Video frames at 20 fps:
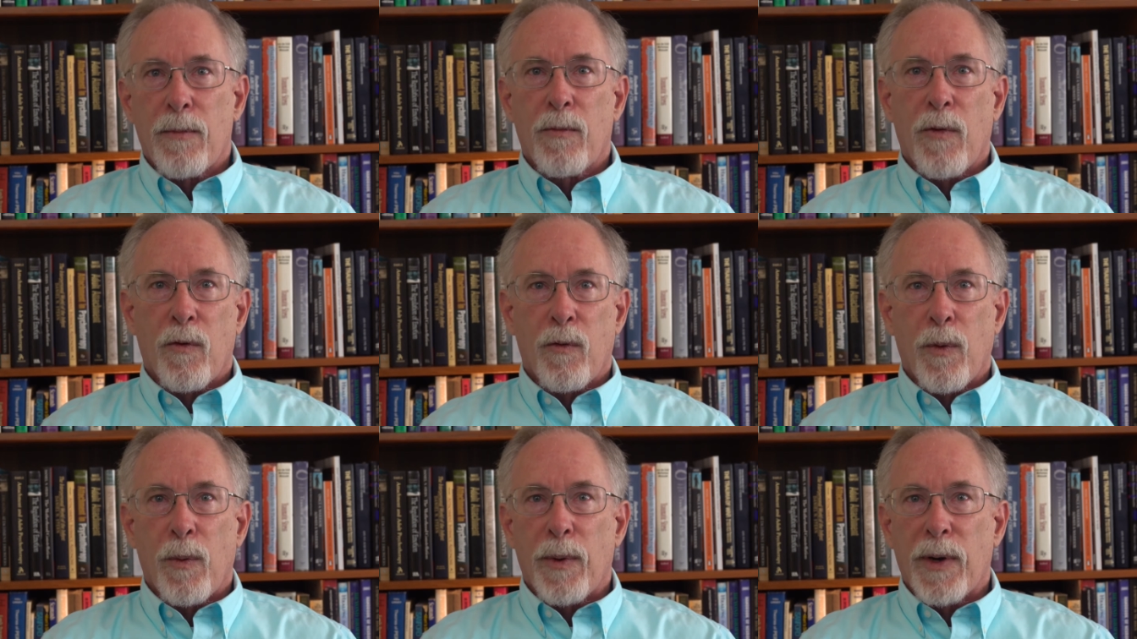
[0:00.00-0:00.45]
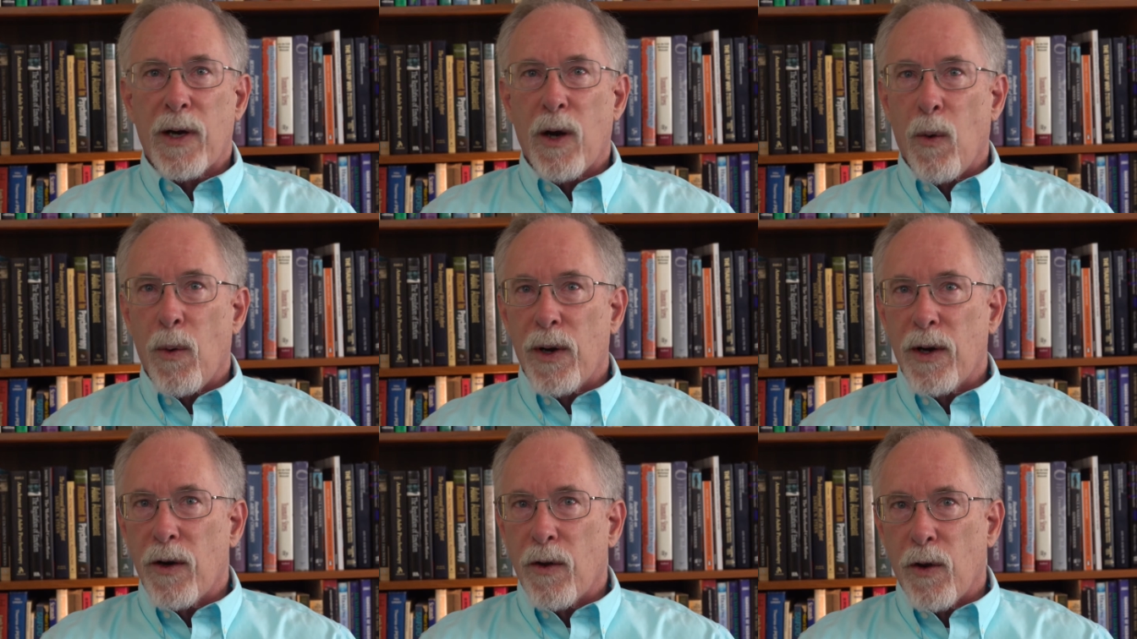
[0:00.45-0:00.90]
before we
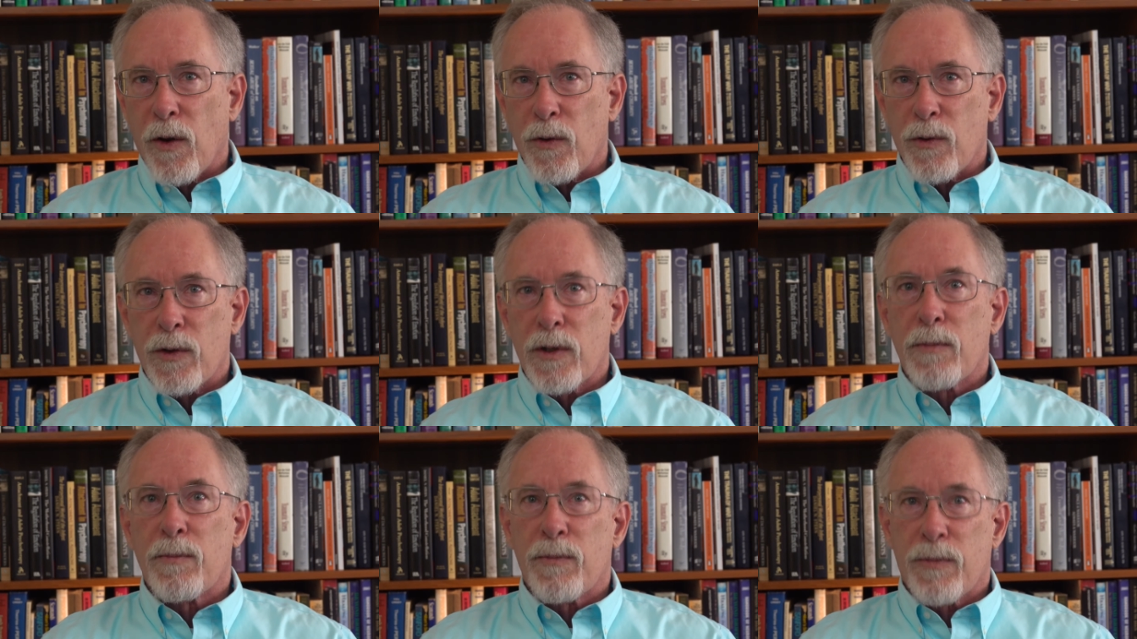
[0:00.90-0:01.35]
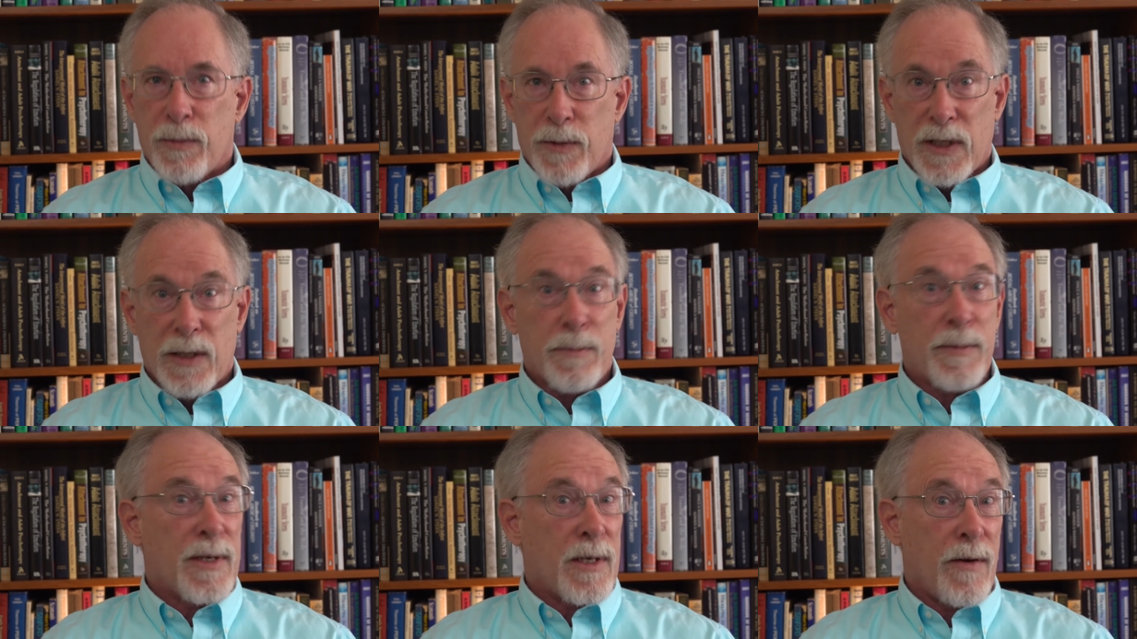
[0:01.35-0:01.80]
go into those
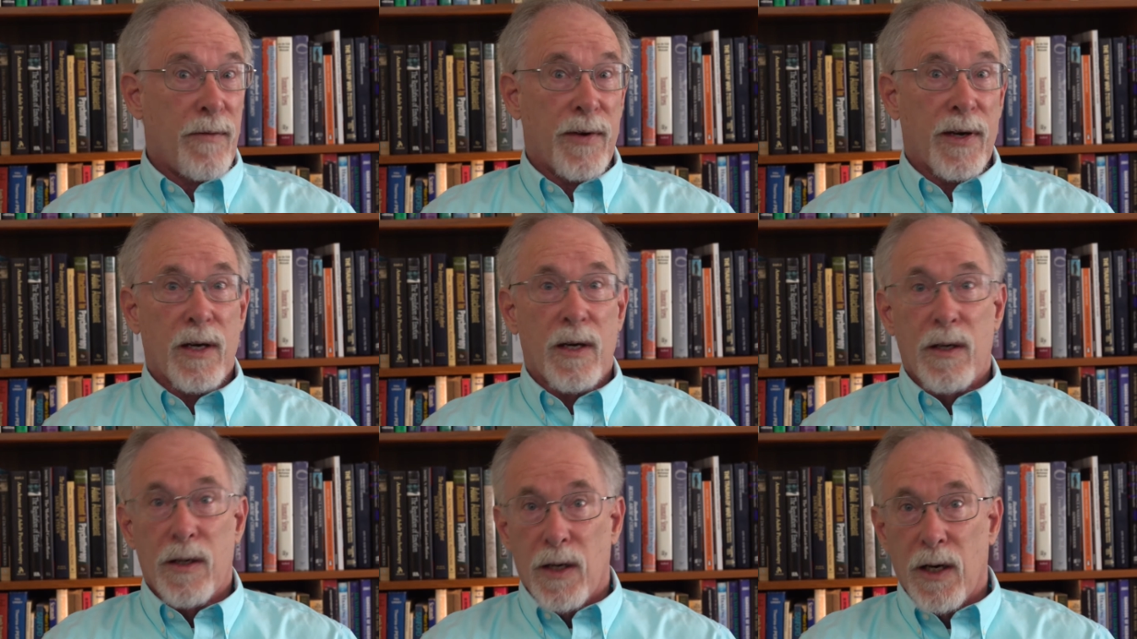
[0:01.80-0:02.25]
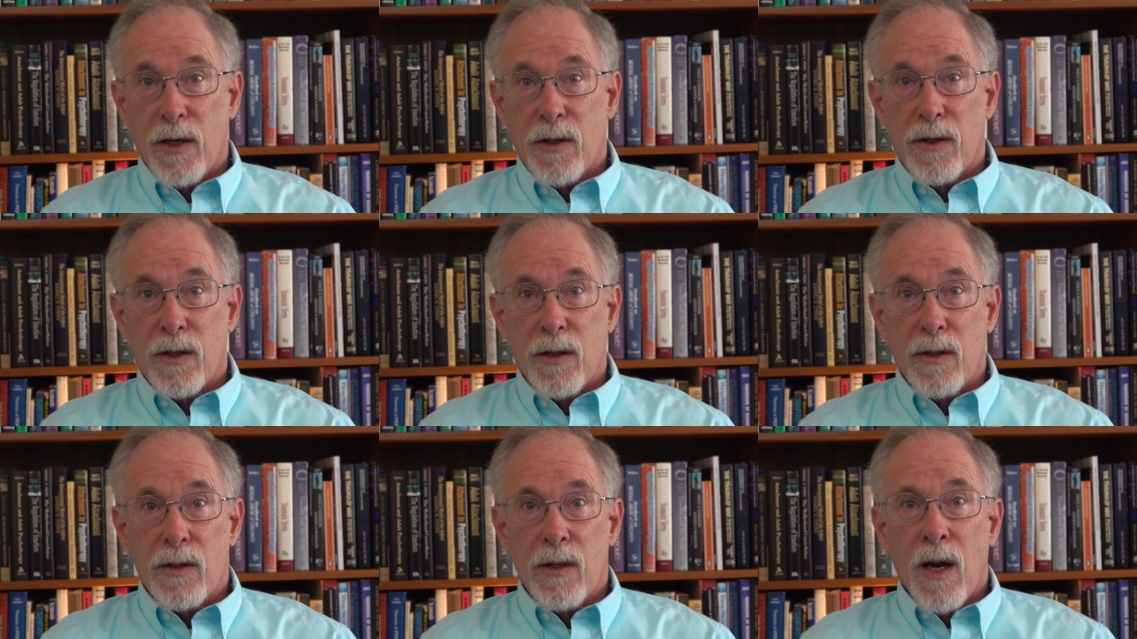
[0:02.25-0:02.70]
specific
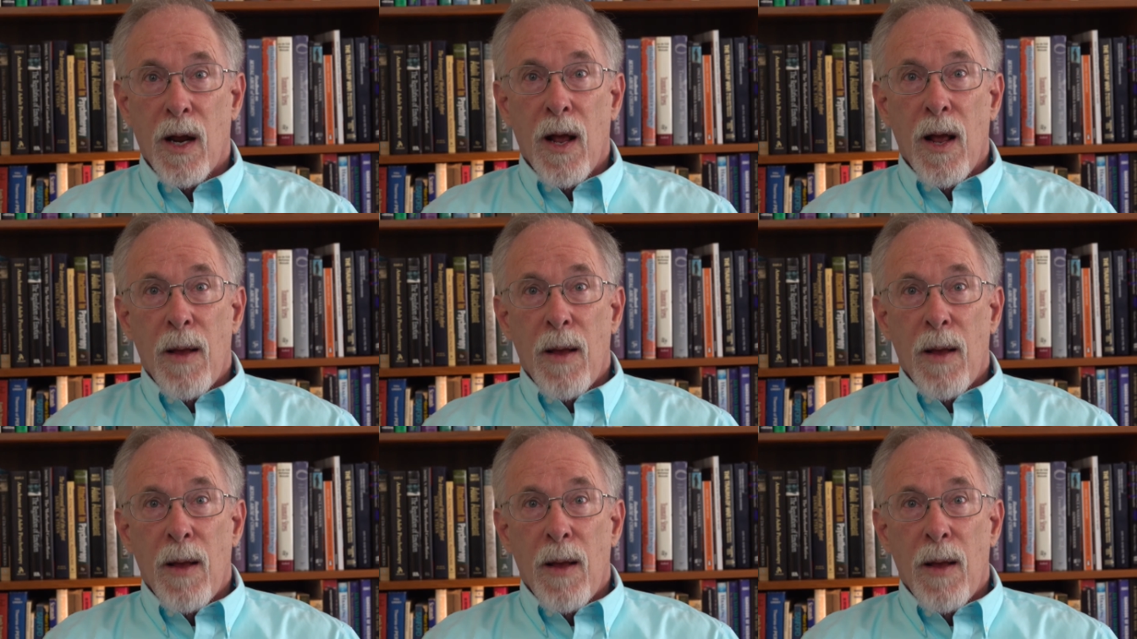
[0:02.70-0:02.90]
conditions,